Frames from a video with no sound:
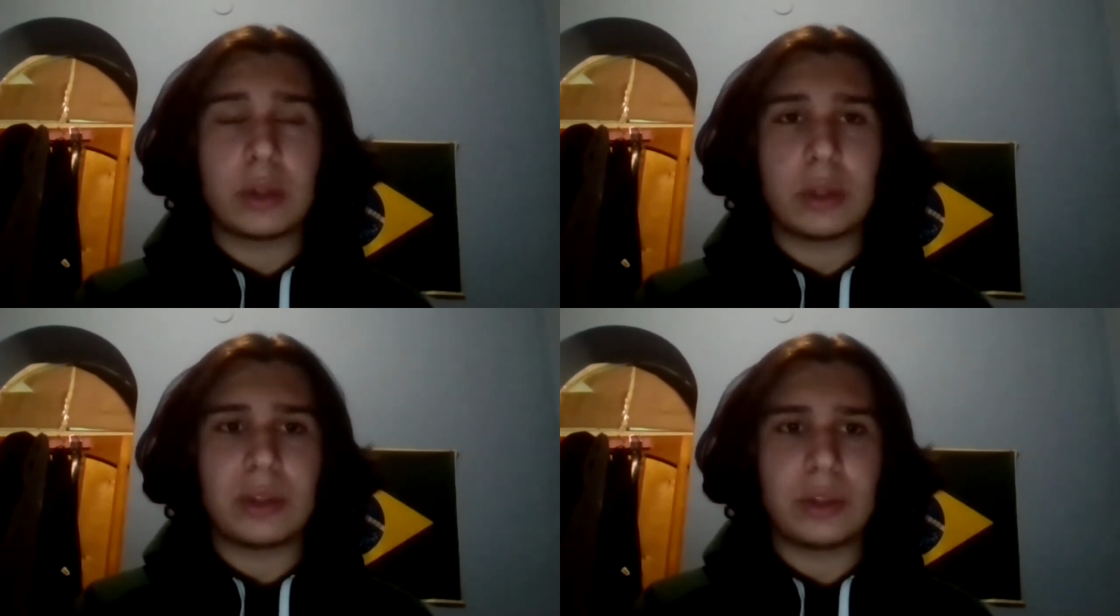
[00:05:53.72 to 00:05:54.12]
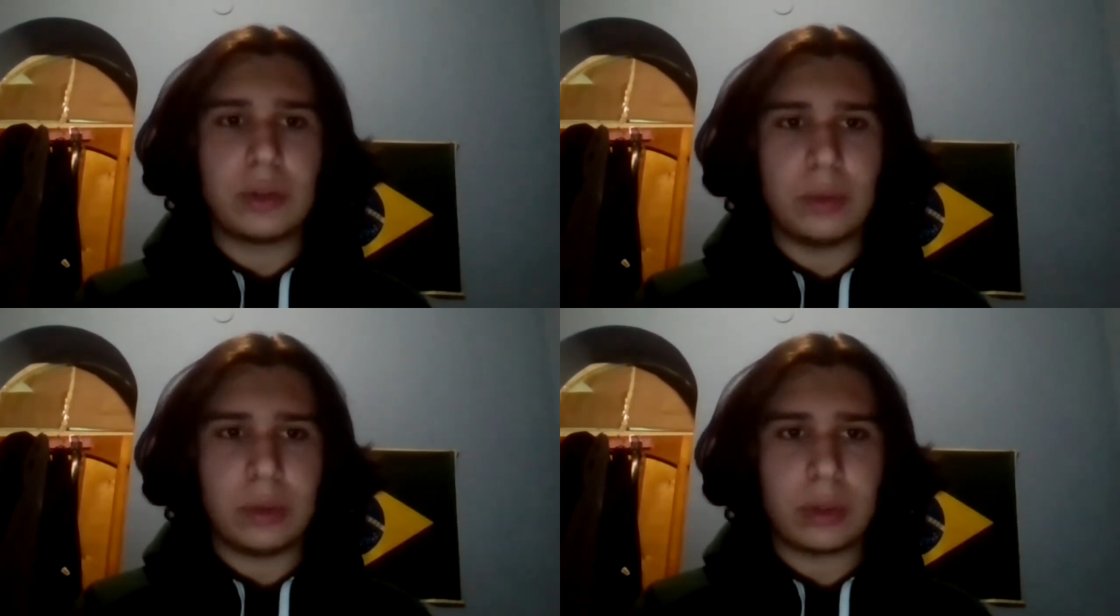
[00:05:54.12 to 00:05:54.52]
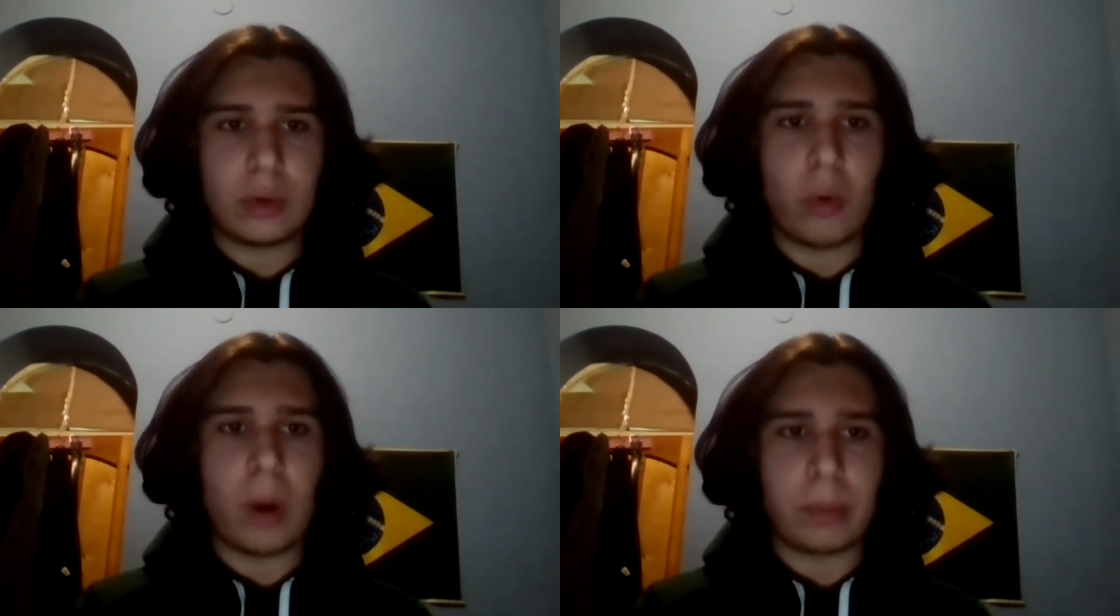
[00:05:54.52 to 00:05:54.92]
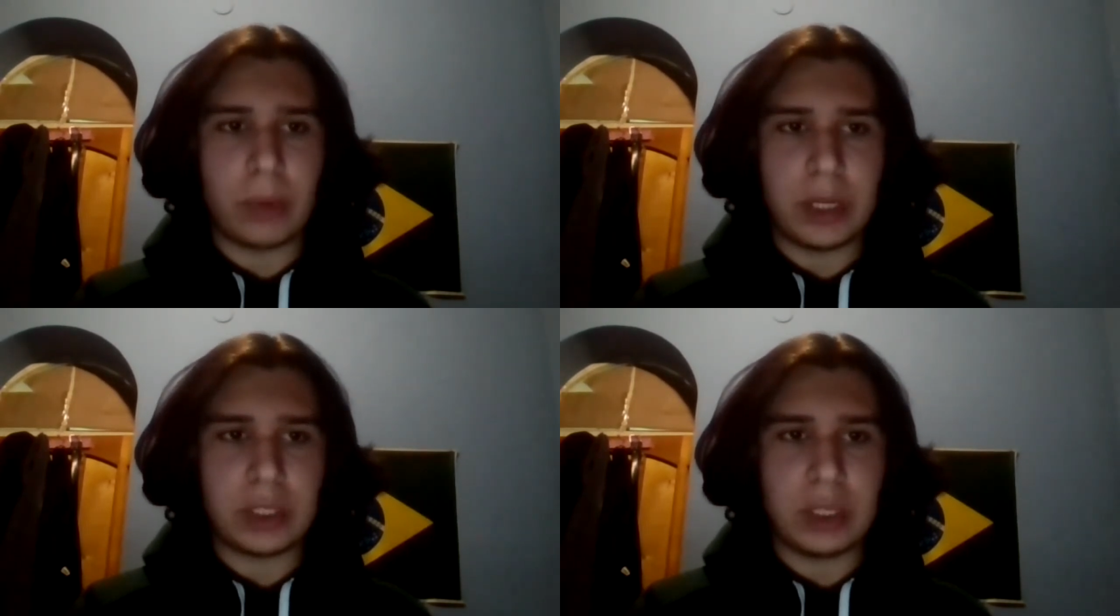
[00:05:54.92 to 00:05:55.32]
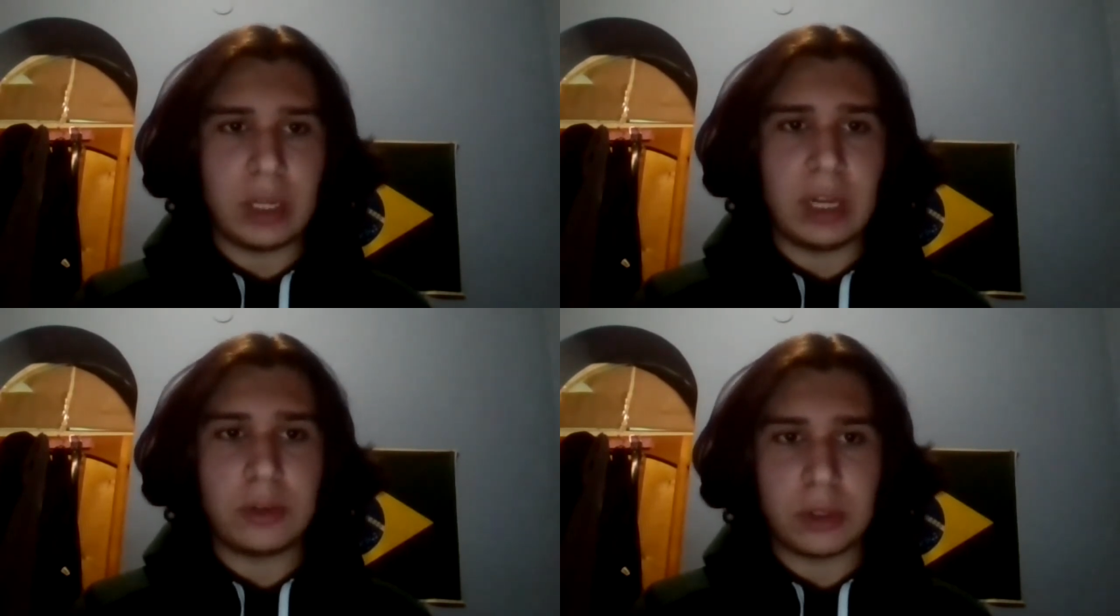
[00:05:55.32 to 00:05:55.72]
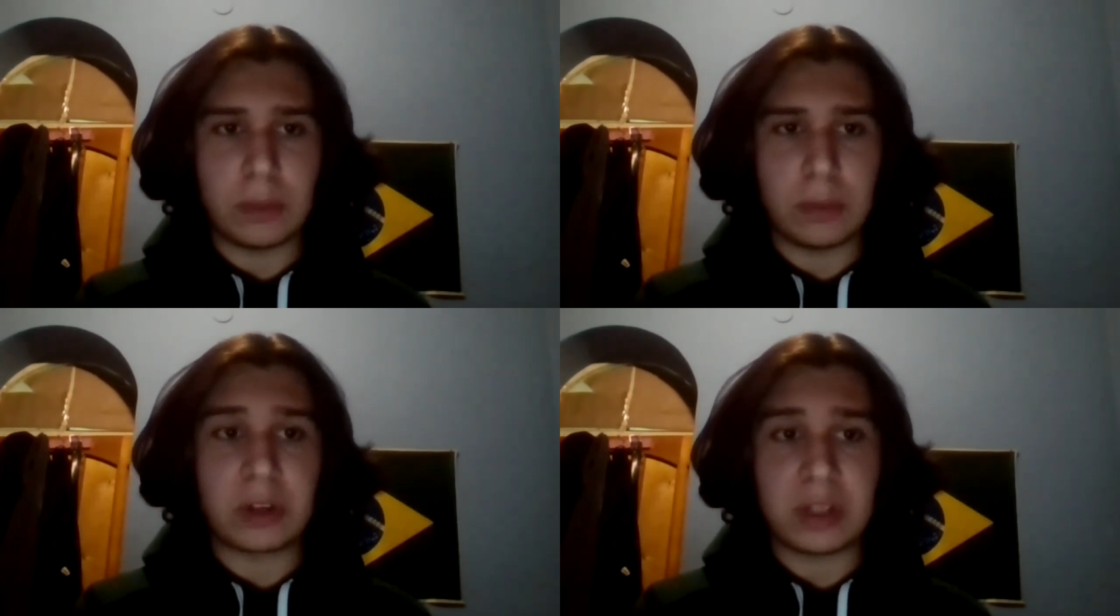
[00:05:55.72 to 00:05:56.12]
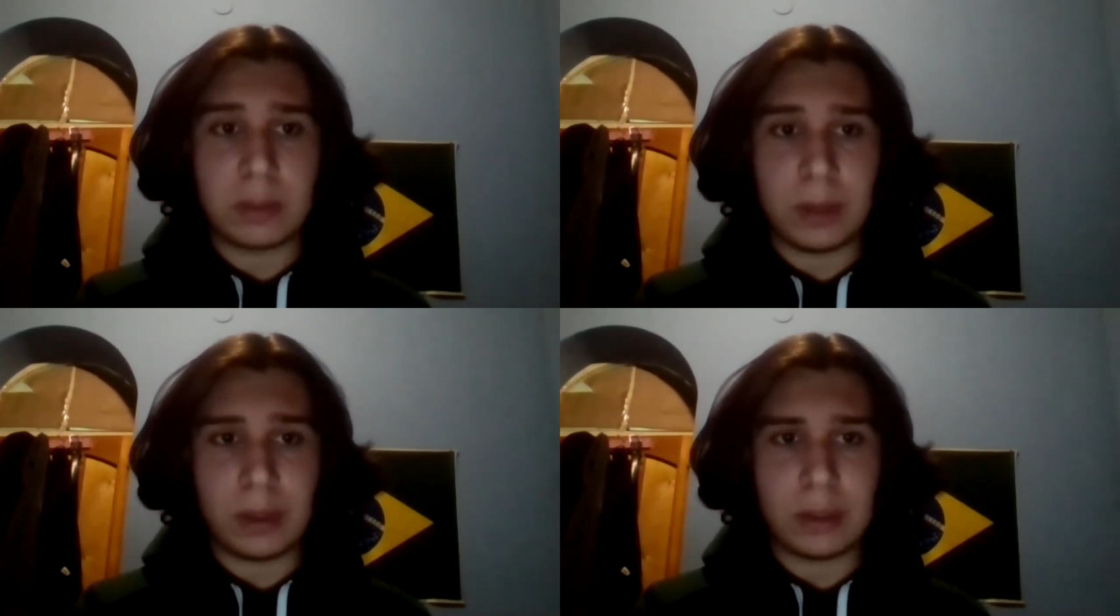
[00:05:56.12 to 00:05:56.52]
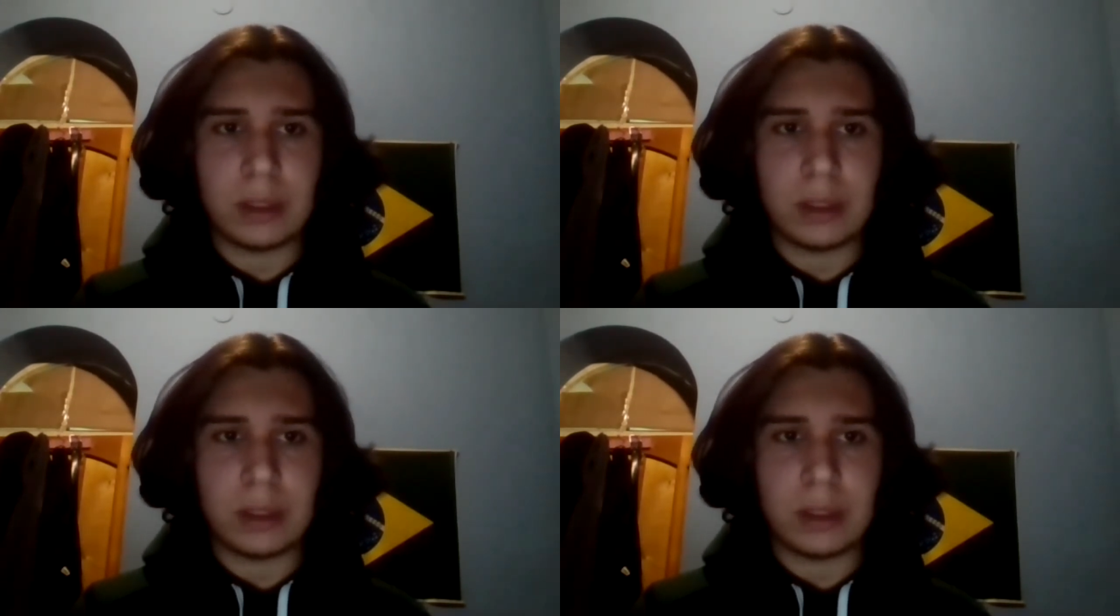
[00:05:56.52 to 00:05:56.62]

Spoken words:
students' cooperation and interest to participate